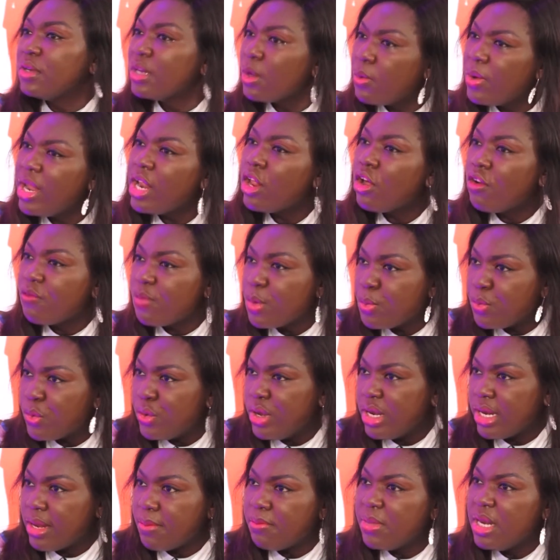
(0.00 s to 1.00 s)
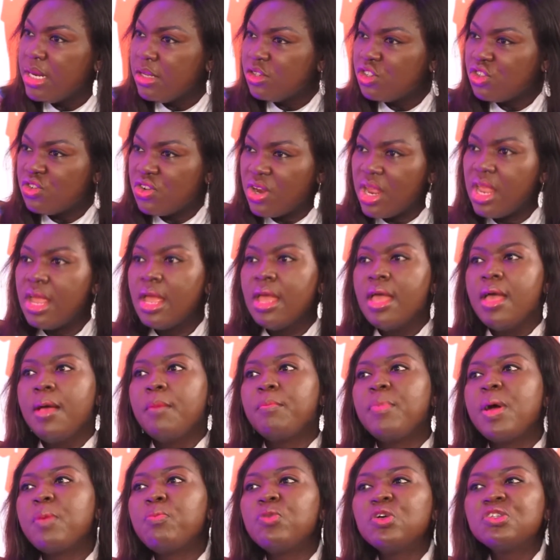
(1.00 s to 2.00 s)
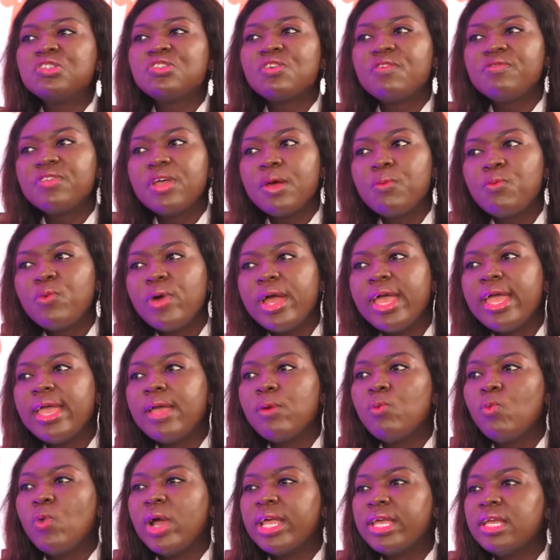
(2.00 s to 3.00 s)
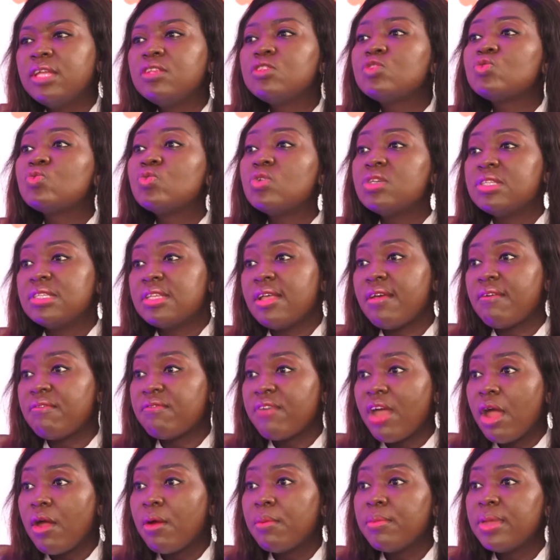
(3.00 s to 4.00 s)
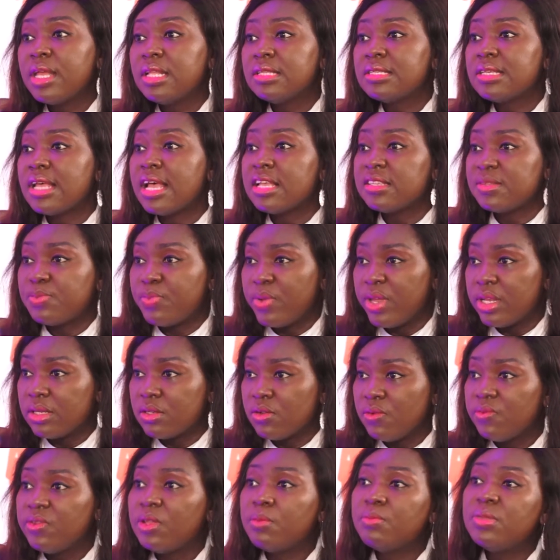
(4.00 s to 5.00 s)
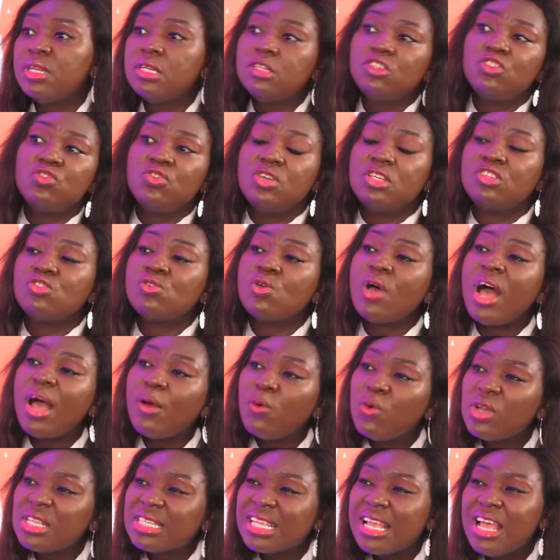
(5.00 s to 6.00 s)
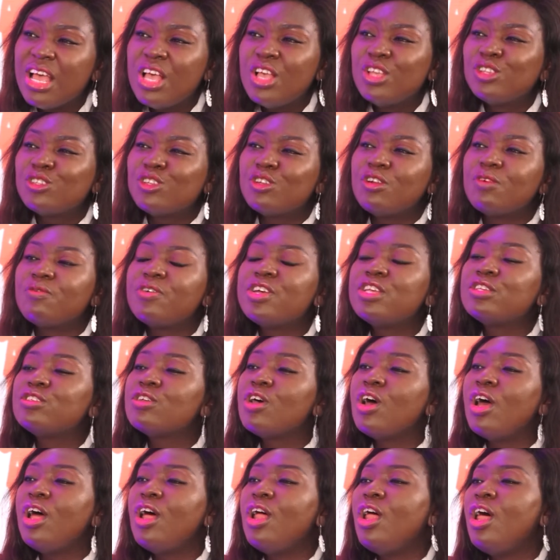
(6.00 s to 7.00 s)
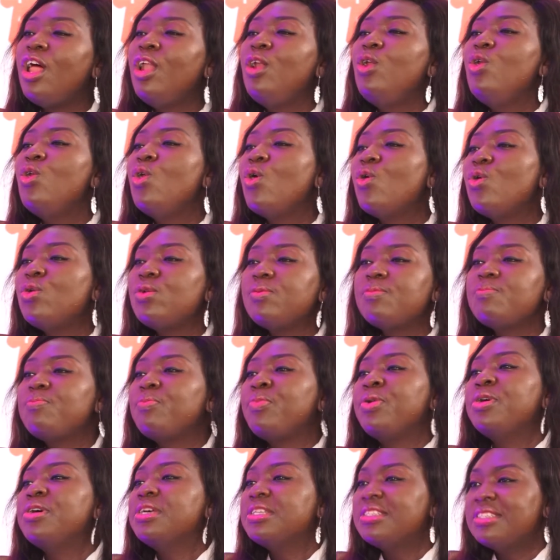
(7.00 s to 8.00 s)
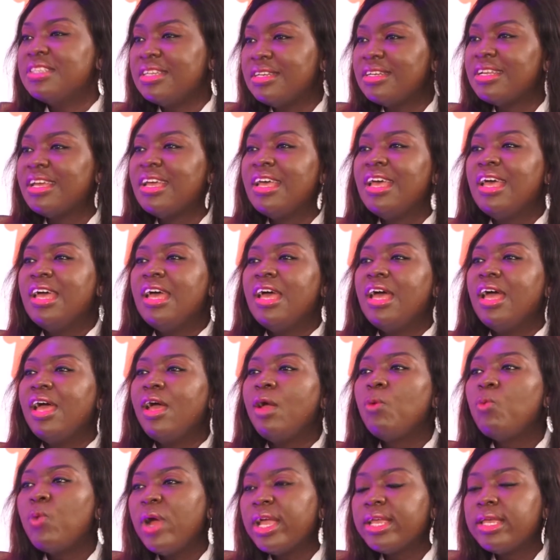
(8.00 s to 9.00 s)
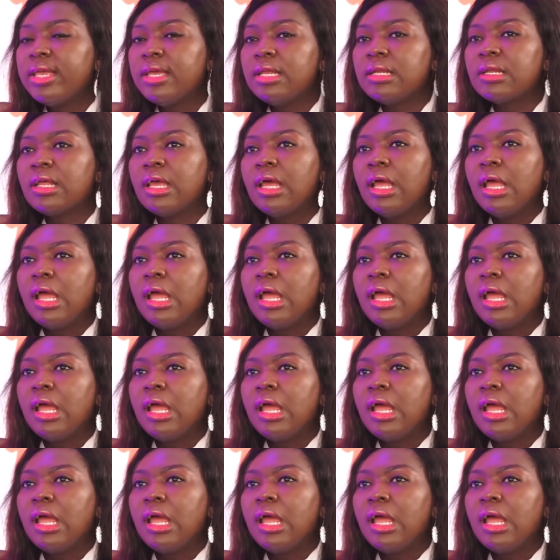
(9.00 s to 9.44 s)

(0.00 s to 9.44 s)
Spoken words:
There were a lot of people in the ministry, but most of them were working towards the environment aspect of the ministry. So I was sort of a lone person working.